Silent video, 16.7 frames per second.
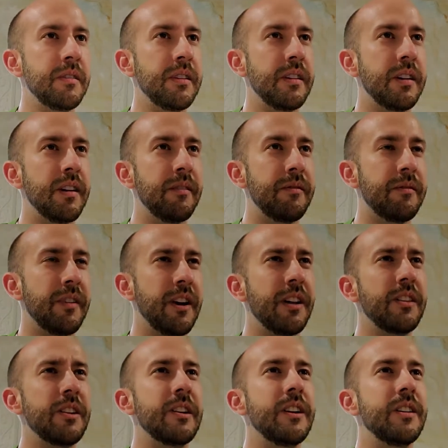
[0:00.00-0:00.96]
of
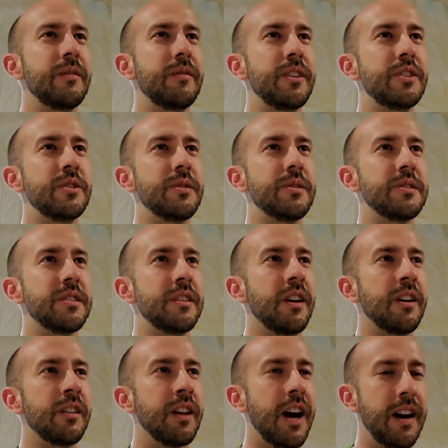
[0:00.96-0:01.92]
other individuals in
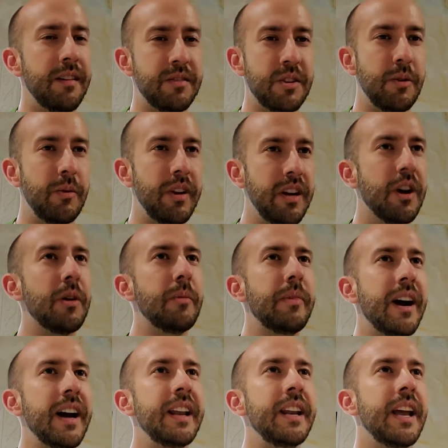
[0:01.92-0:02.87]
our lives who we know
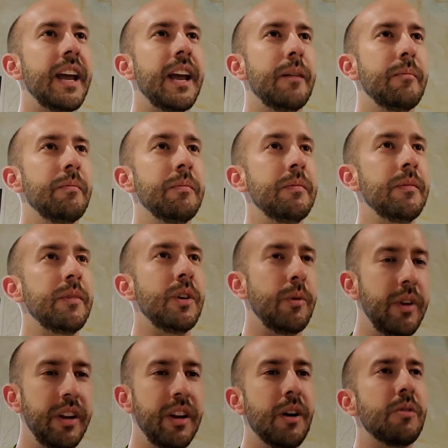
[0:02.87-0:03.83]
by name, who
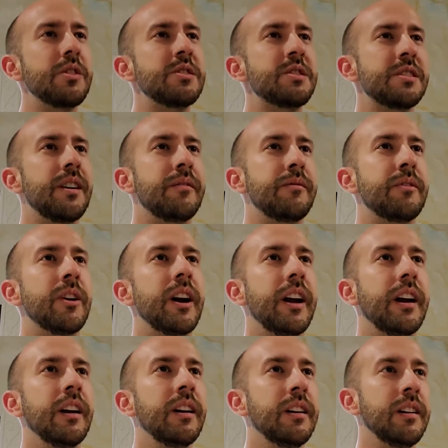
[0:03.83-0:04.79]
we know are
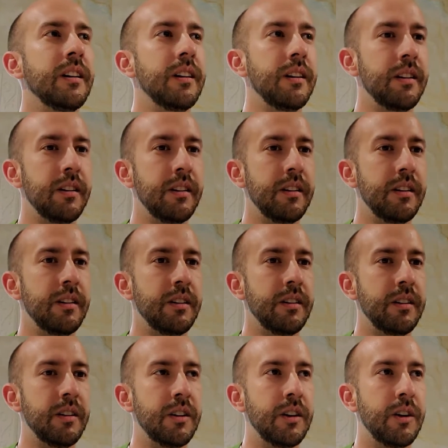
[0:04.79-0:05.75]
suffering,
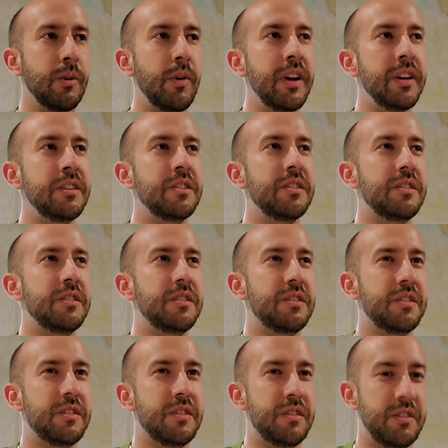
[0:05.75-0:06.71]
who we
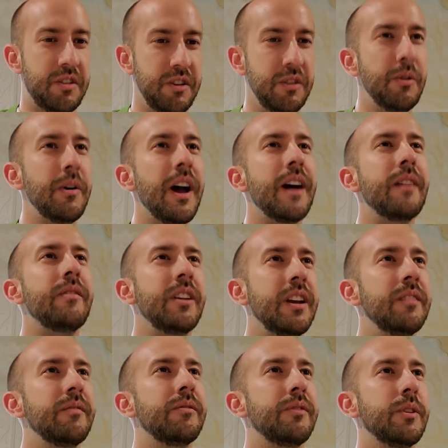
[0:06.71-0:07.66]
do have an
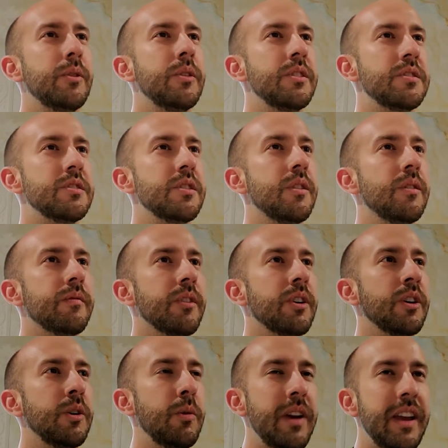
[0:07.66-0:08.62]
influence over,
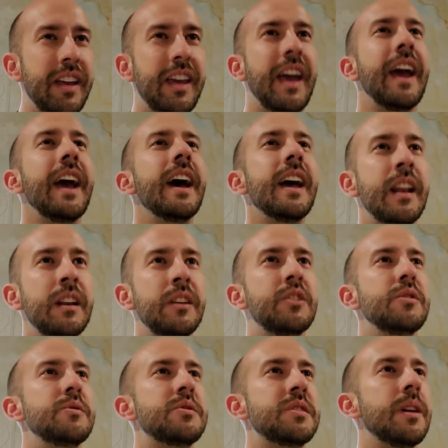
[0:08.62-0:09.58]
who we can
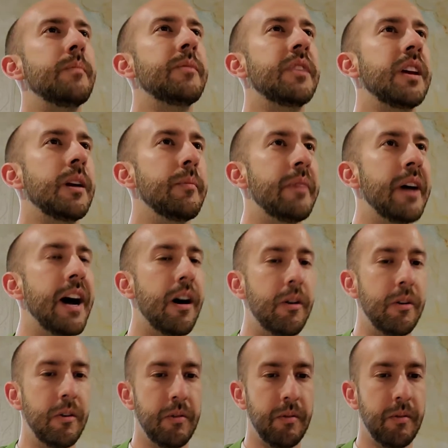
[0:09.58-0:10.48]
do something about.